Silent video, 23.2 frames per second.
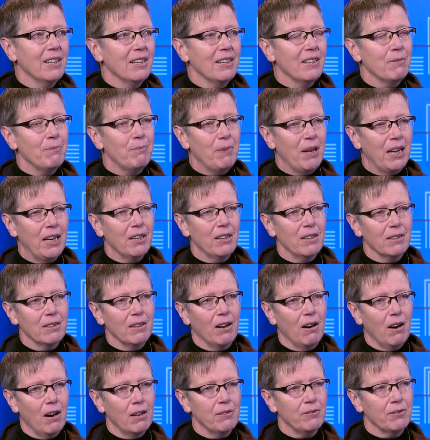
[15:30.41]
The better
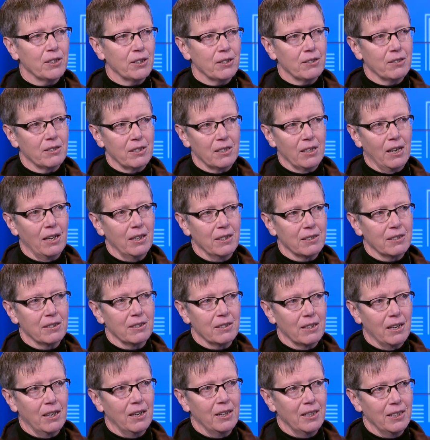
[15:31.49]
off our so-
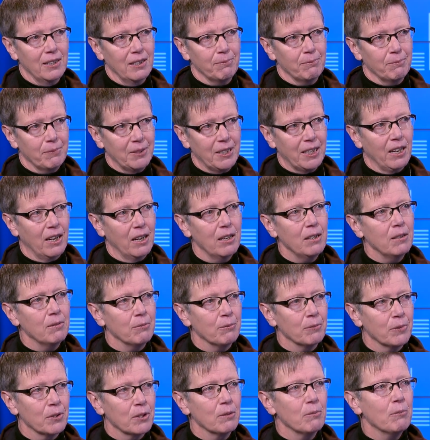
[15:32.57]
society
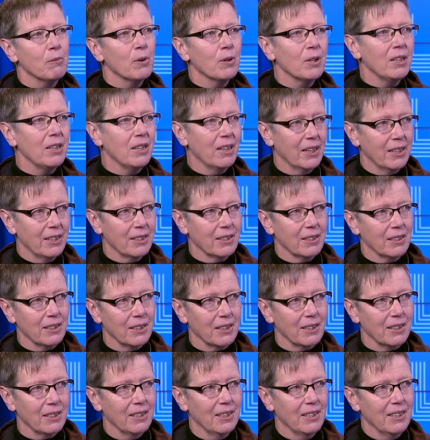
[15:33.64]
becomes, the more
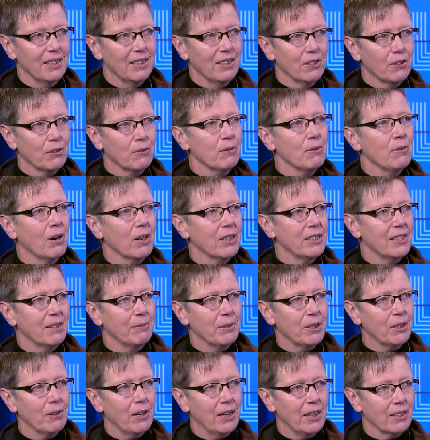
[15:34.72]
likely through our
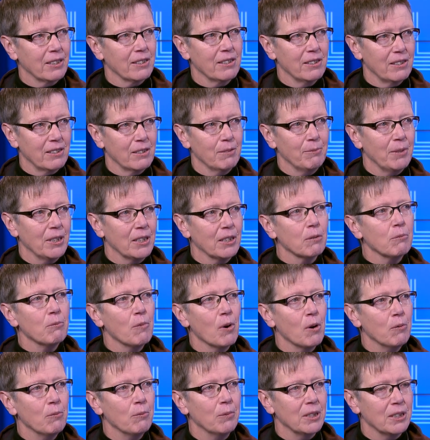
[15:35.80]
democratic system at the
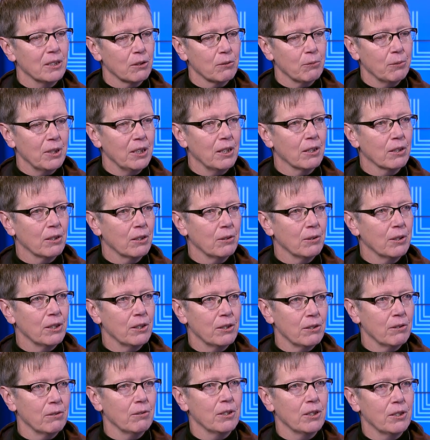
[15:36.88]
moment, we are going
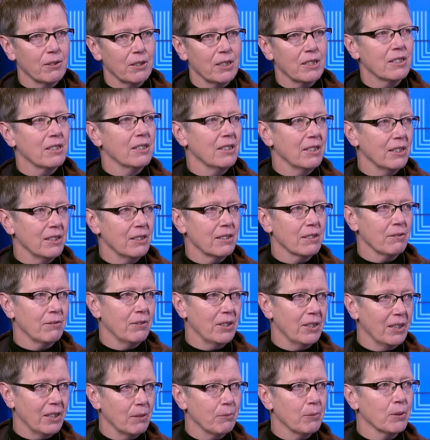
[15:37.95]
to address the needs of the
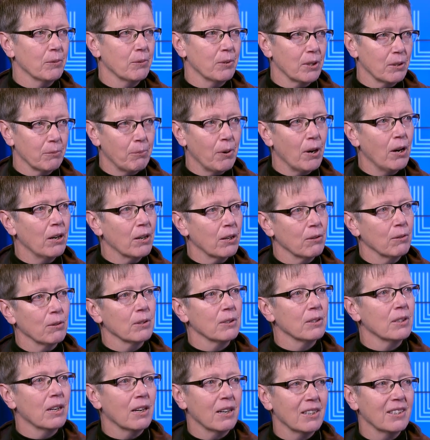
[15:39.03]
neighbor with the
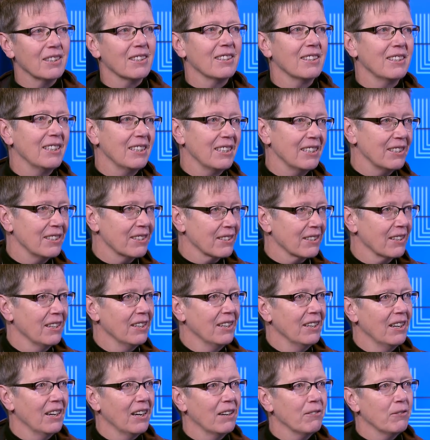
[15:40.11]
pothole, not the needs
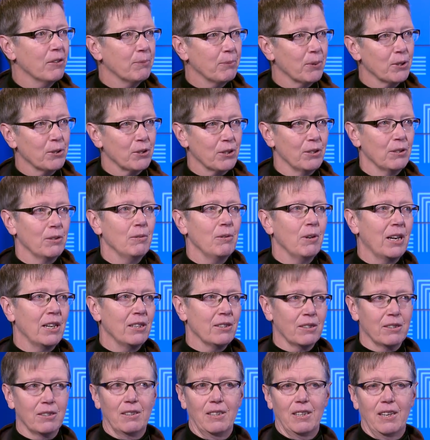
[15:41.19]
of the person who
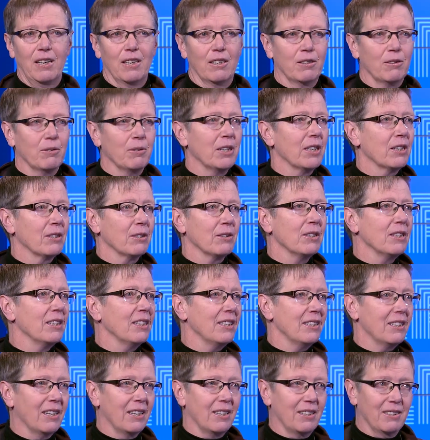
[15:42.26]
has a, a critical
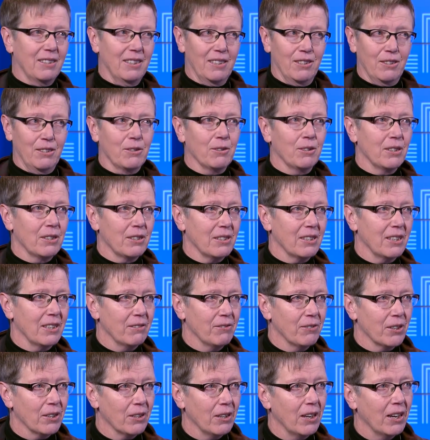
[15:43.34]
need that is going to
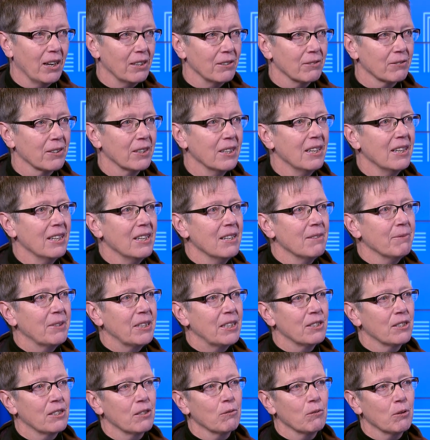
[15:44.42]
save their life
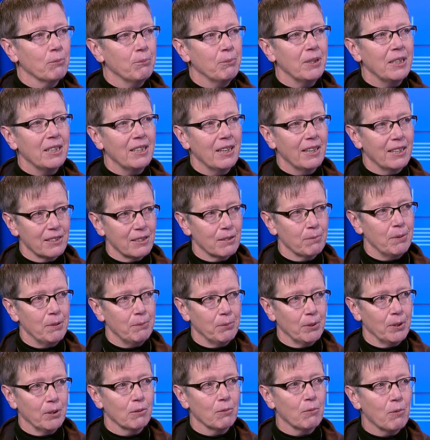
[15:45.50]
because there will be less
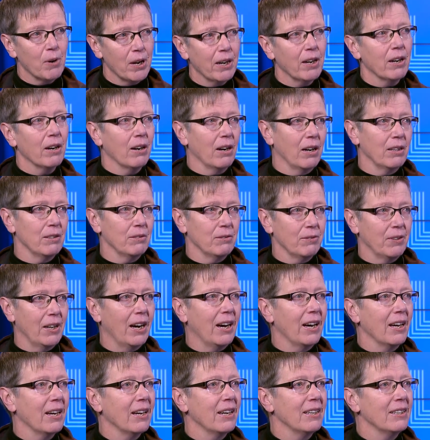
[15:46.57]
people aware of
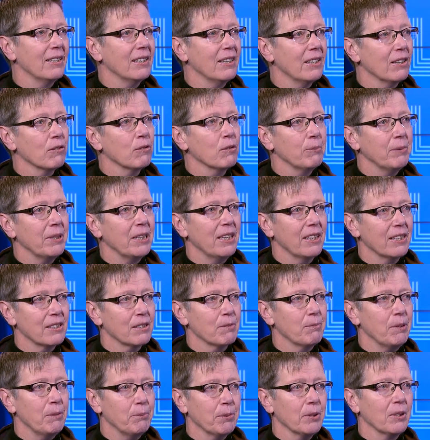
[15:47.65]
that and there will be less
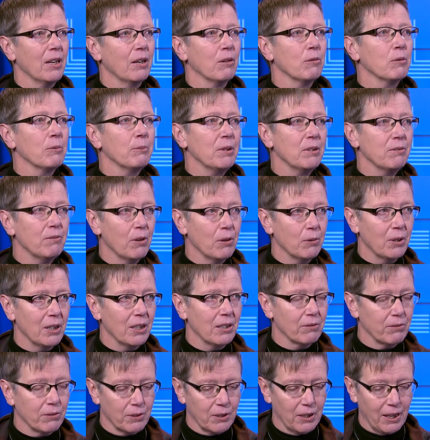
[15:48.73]
people that will be
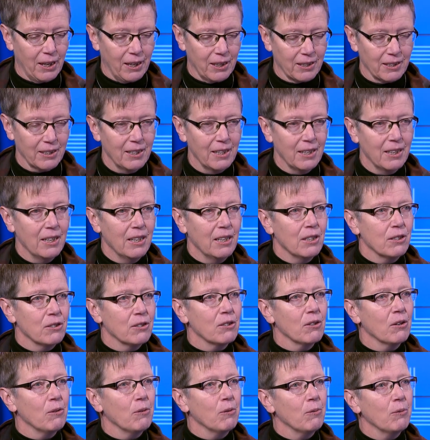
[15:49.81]
voting for that.
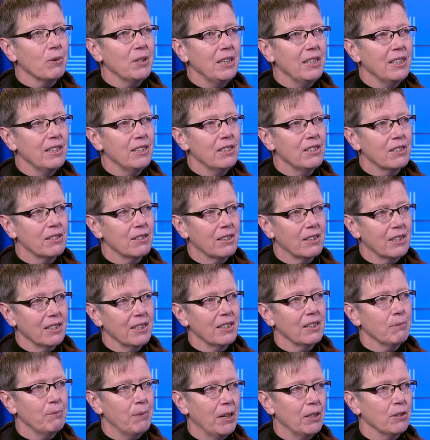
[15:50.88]
So we need to
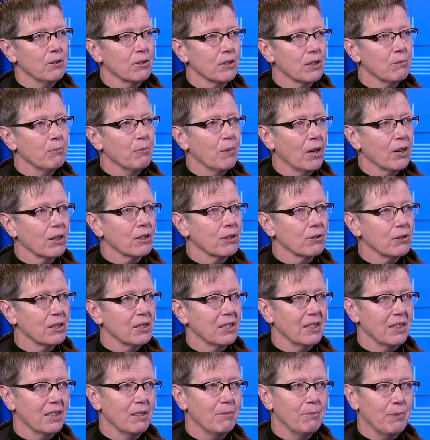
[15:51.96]
think about
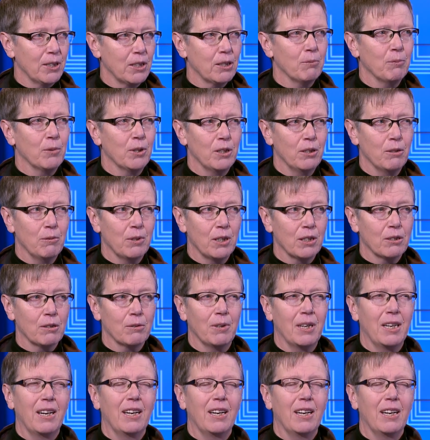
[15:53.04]
democracy in a much more nuanced way.